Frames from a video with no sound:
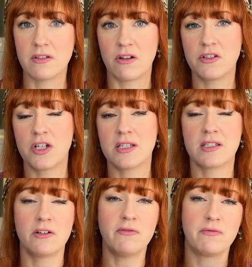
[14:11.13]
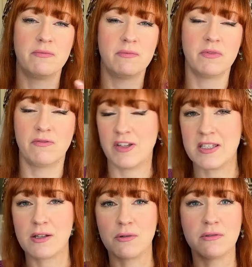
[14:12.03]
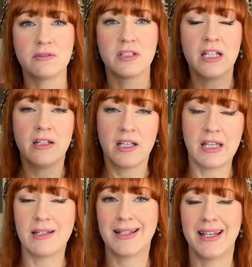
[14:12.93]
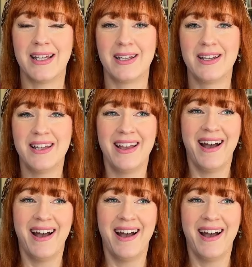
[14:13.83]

not just your physical healing,